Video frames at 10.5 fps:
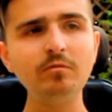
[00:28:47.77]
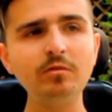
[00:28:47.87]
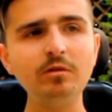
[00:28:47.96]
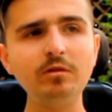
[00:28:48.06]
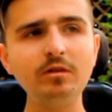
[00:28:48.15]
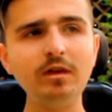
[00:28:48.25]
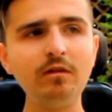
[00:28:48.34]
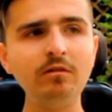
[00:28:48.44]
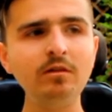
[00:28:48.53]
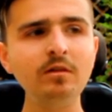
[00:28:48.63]
but yeah,
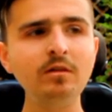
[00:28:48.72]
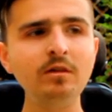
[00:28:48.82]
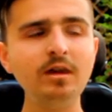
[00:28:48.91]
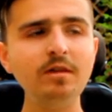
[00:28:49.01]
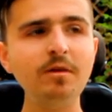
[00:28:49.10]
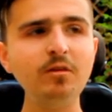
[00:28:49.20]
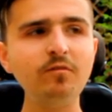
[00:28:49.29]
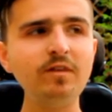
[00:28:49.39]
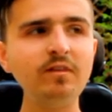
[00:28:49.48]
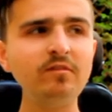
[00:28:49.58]
in most
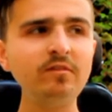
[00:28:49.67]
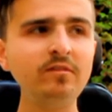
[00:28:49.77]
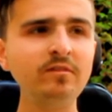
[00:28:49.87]
things.